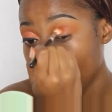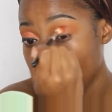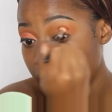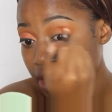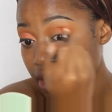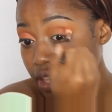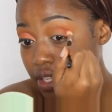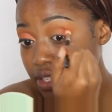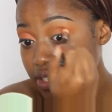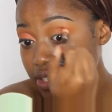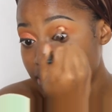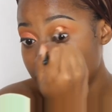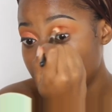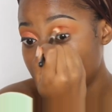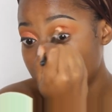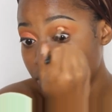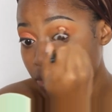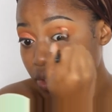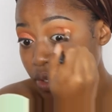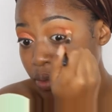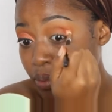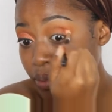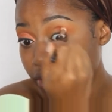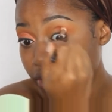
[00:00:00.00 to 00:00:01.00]
This I'm
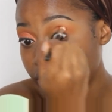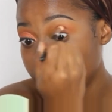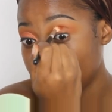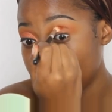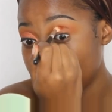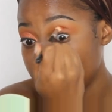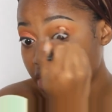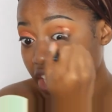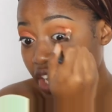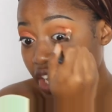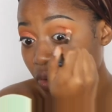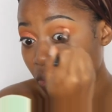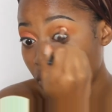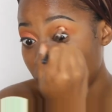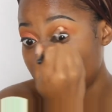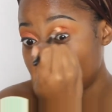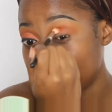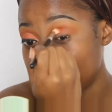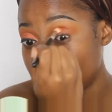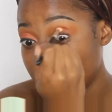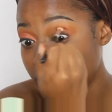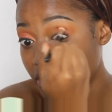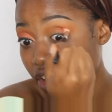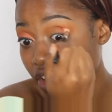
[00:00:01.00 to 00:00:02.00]
doing because I
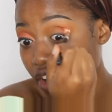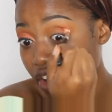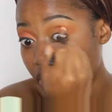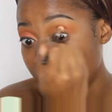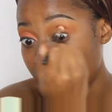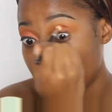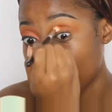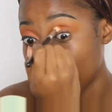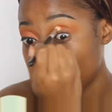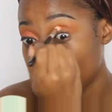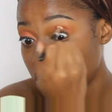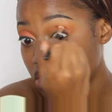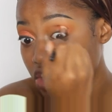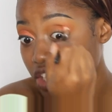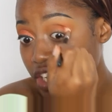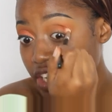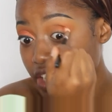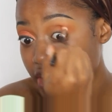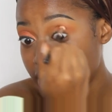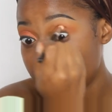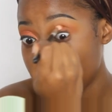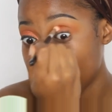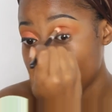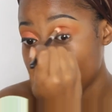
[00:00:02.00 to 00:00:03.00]
want the orange
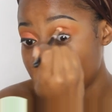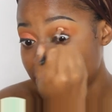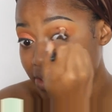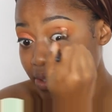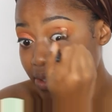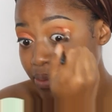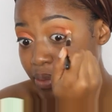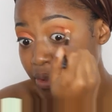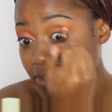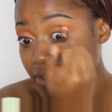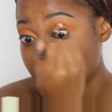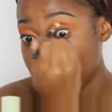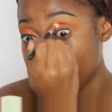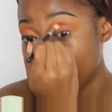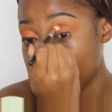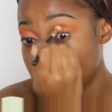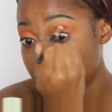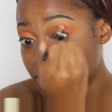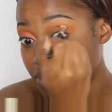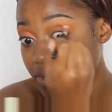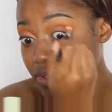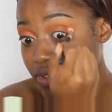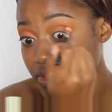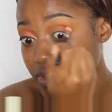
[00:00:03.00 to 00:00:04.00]
shade to still be
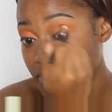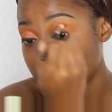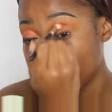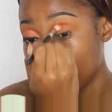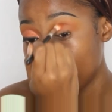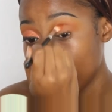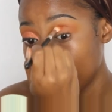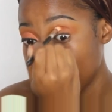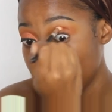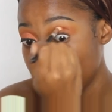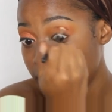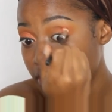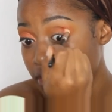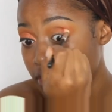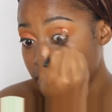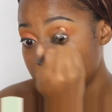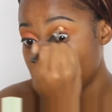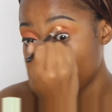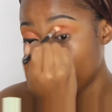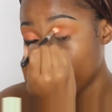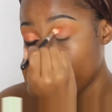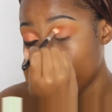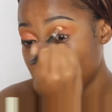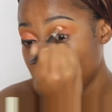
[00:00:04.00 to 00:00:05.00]
visible.
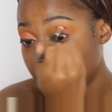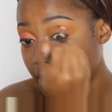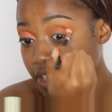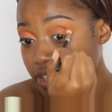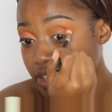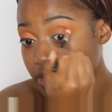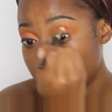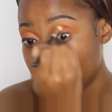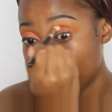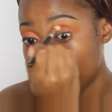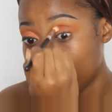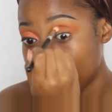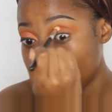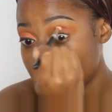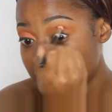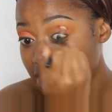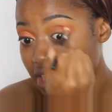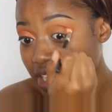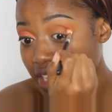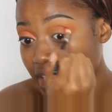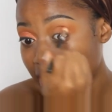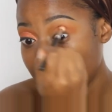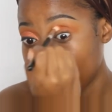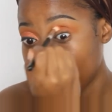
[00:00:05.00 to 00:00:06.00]
So when I do this,
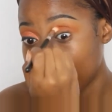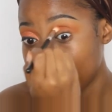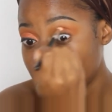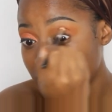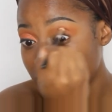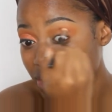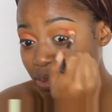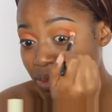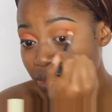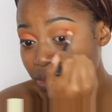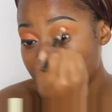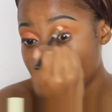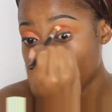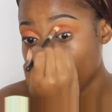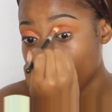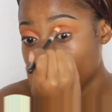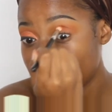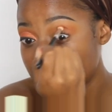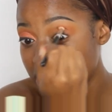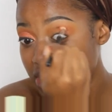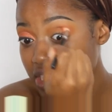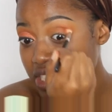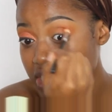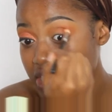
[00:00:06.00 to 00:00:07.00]
the color is going to be
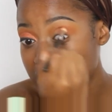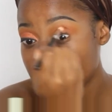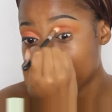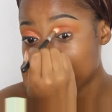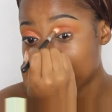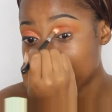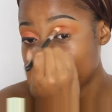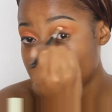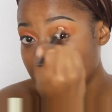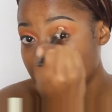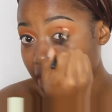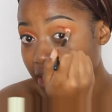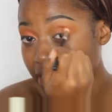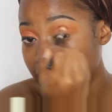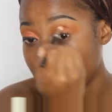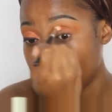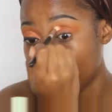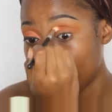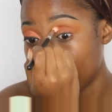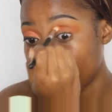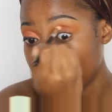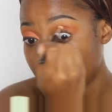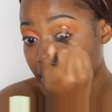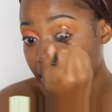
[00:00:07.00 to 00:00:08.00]
focused exactly
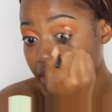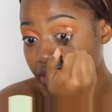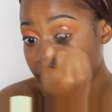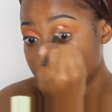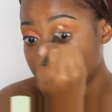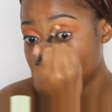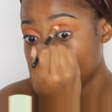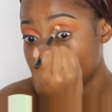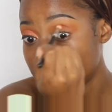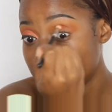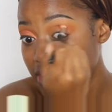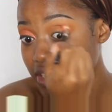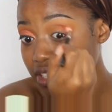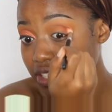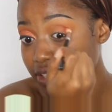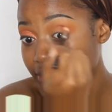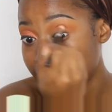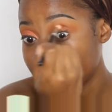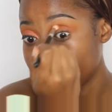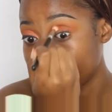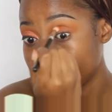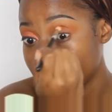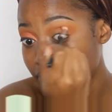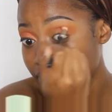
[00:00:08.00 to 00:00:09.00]
on my crease.
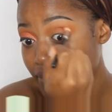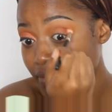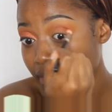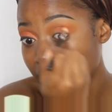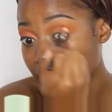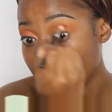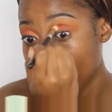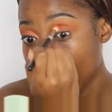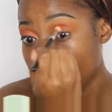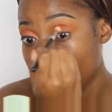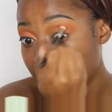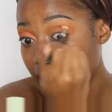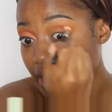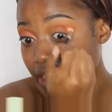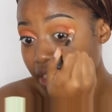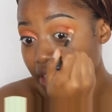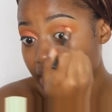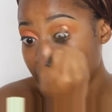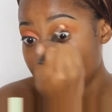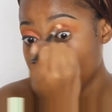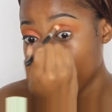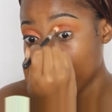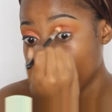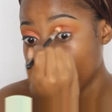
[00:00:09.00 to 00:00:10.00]
And
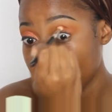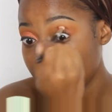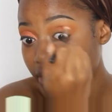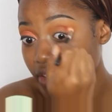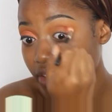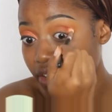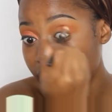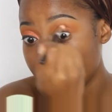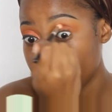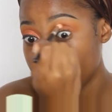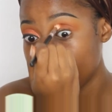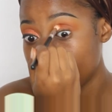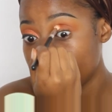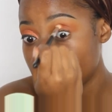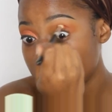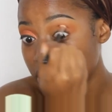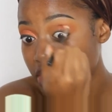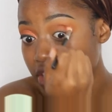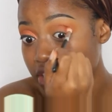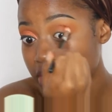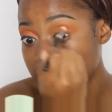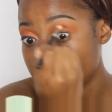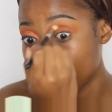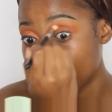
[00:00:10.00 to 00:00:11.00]
then the orange
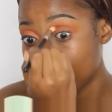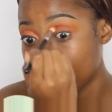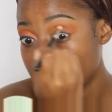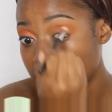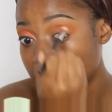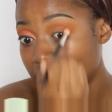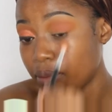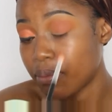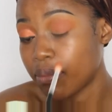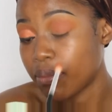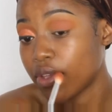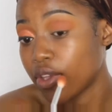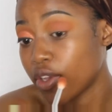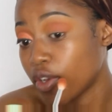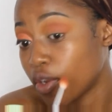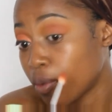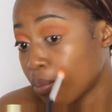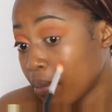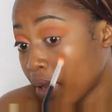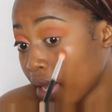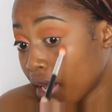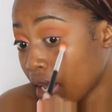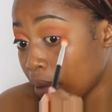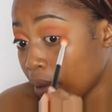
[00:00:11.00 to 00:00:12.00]
shade is going to appear on
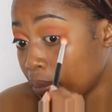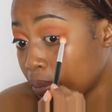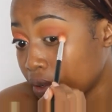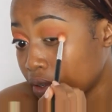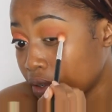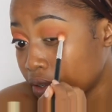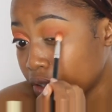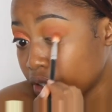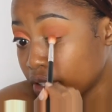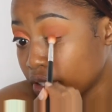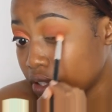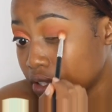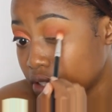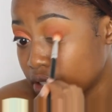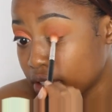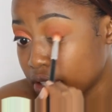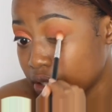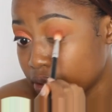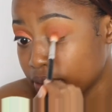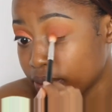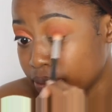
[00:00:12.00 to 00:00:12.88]
my upper crease.